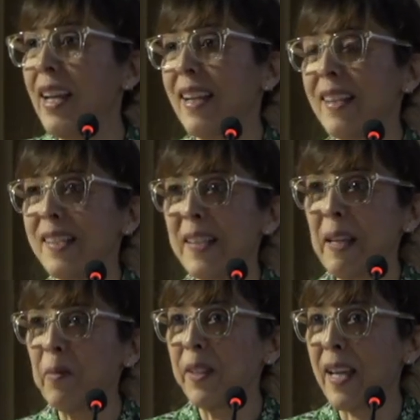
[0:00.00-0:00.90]
At the
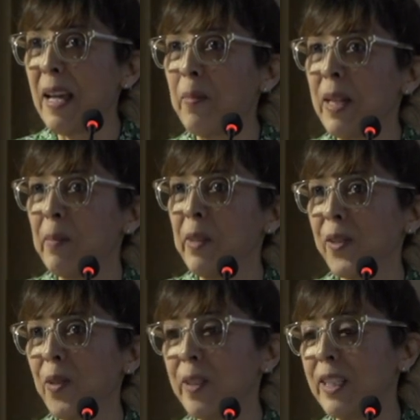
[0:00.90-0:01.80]
same time, I'm
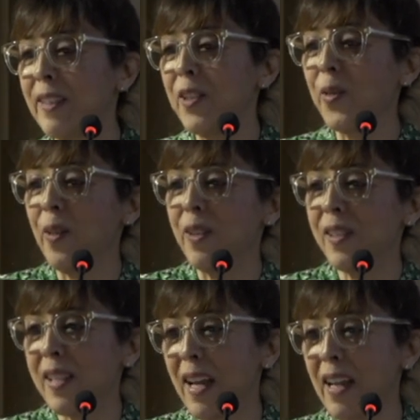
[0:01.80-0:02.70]
discovering this other
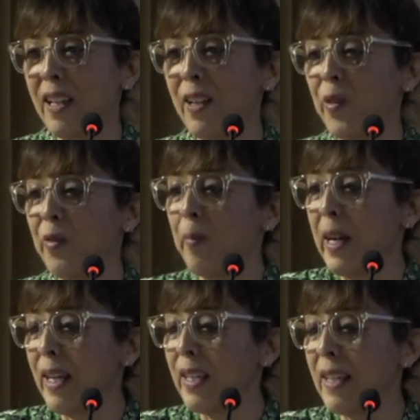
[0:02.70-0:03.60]
side of
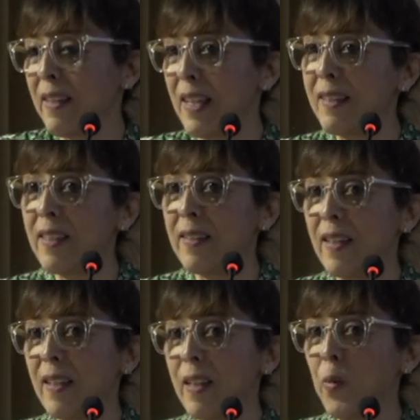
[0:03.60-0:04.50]
my
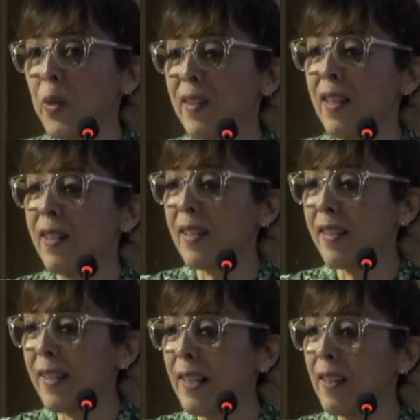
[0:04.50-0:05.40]
identity in which there's a
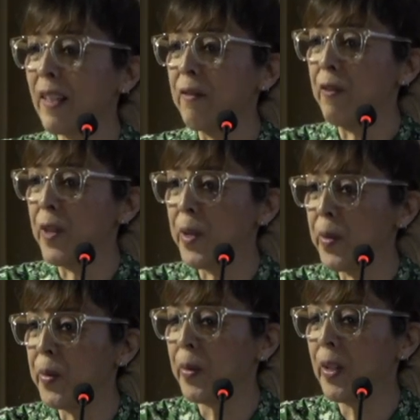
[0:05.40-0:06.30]
certain
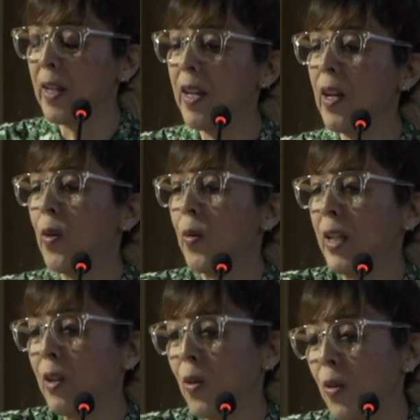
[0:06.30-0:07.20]
view on
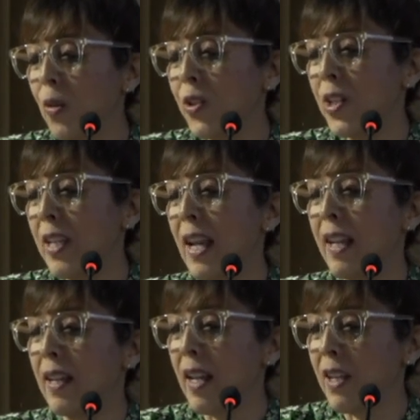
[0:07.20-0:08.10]
ecology
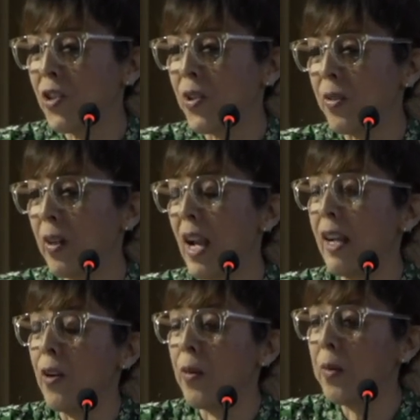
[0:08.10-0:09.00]
and nature
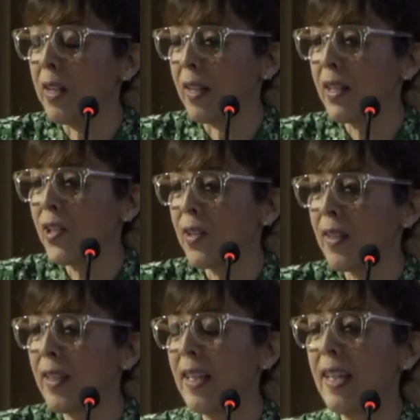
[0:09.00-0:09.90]
and knowledge
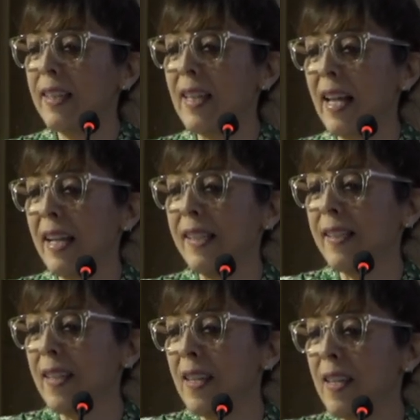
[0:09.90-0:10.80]
that I
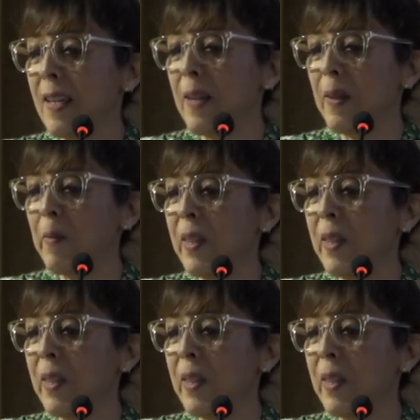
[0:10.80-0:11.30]
see